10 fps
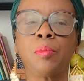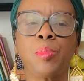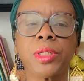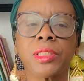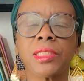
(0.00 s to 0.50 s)

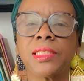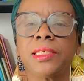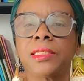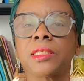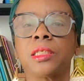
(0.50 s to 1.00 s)
bit
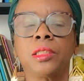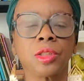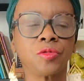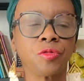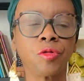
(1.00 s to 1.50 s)

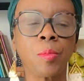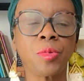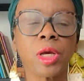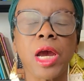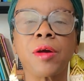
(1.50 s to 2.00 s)
distant from
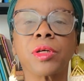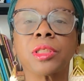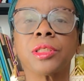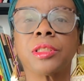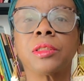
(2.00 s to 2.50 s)
the
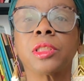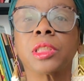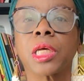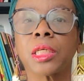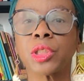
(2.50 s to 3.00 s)

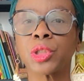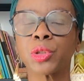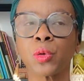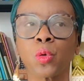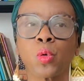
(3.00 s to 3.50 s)
characters.
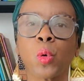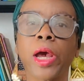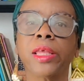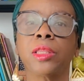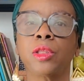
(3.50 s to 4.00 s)
So
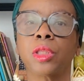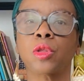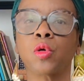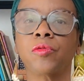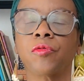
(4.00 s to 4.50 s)
I
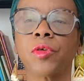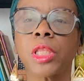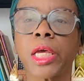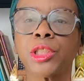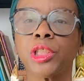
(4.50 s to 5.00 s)
don't feel
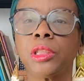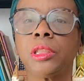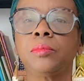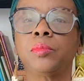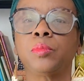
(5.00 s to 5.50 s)
like she
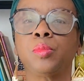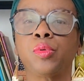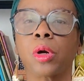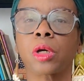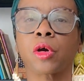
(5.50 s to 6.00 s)

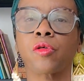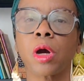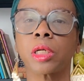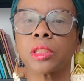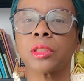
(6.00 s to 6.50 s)
brought
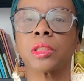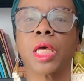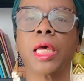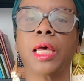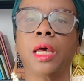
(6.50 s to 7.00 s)
across
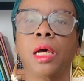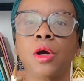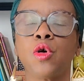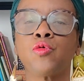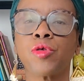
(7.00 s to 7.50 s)

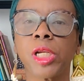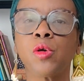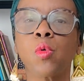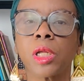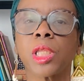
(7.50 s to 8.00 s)
really
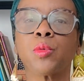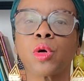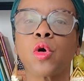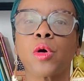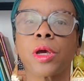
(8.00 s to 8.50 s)
what they were
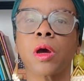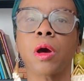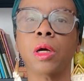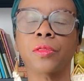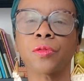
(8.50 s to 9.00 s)
going
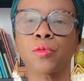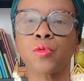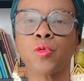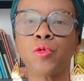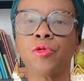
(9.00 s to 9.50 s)

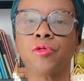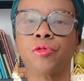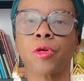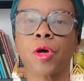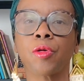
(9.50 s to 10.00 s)
through
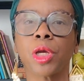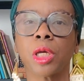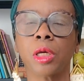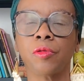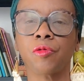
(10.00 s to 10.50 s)

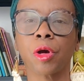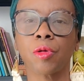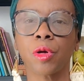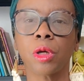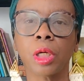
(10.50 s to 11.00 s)
very,
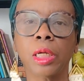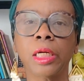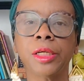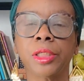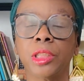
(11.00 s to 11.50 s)
very
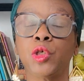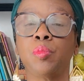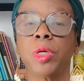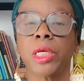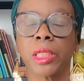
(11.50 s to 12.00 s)
clearly, to
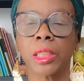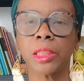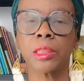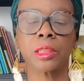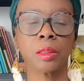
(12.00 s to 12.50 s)
me at
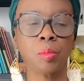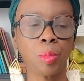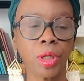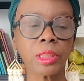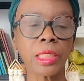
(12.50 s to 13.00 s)
least.
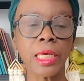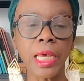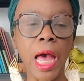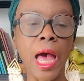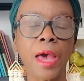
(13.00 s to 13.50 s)
But
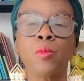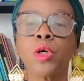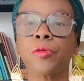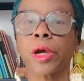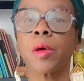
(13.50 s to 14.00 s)
I
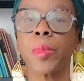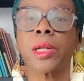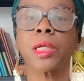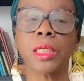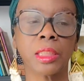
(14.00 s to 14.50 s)
would
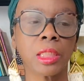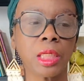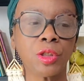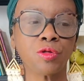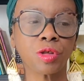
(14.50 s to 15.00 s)
recommend it. It's an
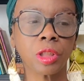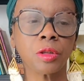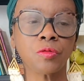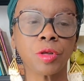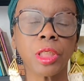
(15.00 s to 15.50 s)

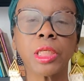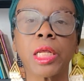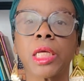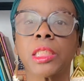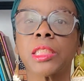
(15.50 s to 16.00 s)
interesting read,
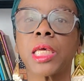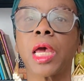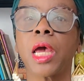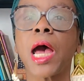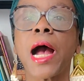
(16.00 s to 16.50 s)
and it's
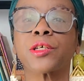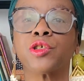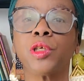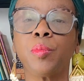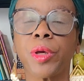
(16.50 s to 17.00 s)

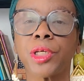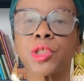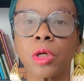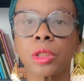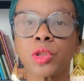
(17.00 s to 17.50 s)
actually
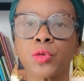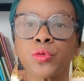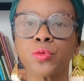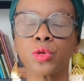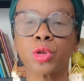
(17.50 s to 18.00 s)
based on a
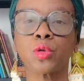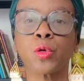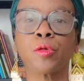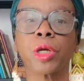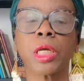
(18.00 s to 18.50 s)
true
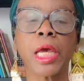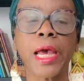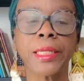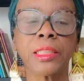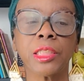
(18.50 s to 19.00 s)
story,
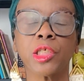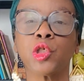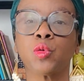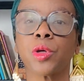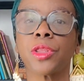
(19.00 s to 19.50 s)
and it
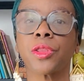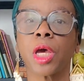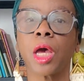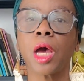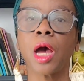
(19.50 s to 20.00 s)
deals with
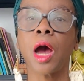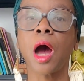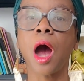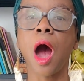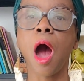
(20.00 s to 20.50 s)

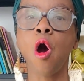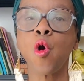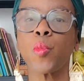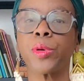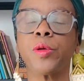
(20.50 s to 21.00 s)

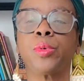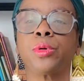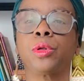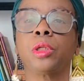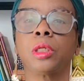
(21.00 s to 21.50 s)
how
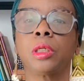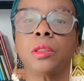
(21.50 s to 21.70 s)
people,